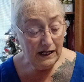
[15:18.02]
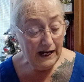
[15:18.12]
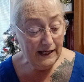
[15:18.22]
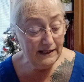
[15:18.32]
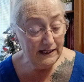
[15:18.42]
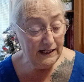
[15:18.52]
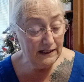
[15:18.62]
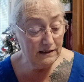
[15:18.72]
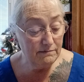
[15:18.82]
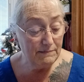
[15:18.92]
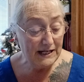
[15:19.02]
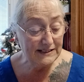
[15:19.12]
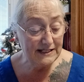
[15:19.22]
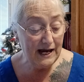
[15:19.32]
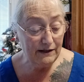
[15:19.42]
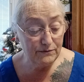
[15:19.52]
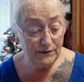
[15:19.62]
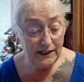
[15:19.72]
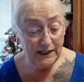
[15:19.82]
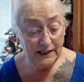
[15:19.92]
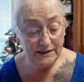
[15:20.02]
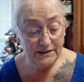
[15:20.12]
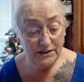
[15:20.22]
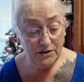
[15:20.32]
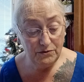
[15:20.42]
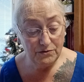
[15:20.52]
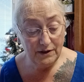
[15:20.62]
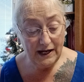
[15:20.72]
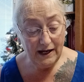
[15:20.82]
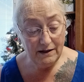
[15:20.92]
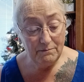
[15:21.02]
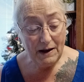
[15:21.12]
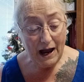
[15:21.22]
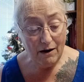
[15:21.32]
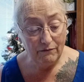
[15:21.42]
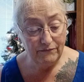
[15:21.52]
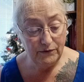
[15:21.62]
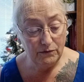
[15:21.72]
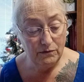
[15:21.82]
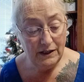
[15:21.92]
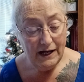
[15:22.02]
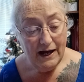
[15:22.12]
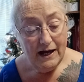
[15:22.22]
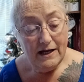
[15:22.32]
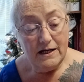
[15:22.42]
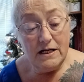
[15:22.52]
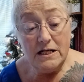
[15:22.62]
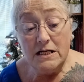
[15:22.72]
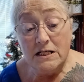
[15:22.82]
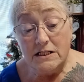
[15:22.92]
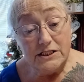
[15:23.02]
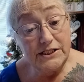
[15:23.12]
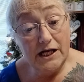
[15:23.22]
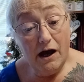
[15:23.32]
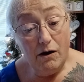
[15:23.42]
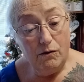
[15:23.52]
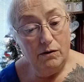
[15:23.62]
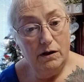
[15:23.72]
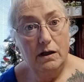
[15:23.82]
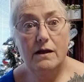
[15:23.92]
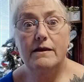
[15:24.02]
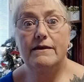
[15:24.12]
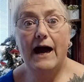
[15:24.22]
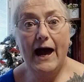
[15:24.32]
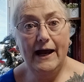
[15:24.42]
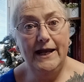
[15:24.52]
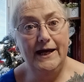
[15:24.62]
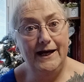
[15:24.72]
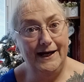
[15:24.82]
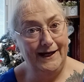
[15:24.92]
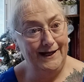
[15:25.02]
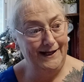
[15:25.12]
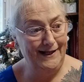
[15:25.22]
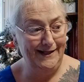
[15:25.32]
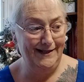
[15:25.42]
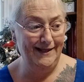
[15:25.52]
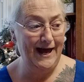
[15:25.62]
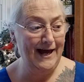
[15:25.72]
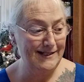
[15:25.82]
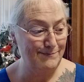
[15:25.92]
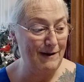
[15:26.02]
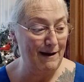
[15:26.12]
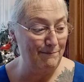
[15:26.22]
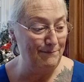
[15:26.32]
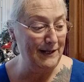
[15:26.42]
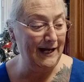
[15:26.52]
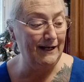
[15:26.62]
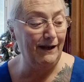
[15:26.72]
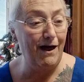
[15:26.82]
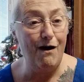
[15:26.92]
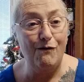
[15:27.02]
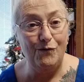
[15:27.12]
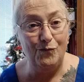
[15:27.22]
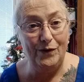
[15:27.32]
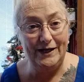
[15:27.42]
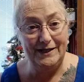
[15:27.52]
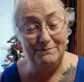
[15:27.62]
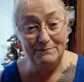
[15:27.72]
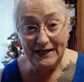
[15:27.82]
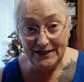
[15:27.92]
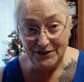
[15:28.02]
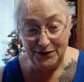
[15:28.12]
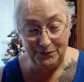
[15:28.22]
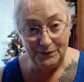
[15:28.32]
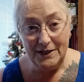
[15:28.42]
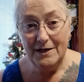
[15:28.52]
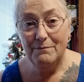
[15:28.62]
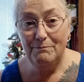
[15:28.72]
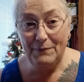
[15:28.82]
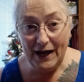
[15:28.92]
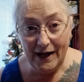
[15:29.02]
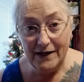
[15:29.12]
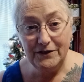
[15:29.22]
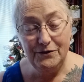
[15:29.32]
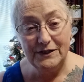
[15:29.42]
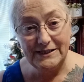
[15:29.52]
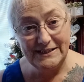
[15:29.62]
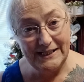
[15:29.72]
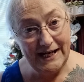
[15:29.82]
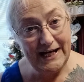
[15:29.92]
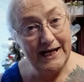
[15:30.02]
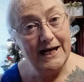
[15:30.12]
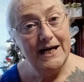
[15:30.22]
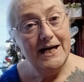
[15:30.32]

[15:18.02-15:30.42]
And then my snack three is Nutra and Power Fuel. So that's my big long-winded menu. But you can see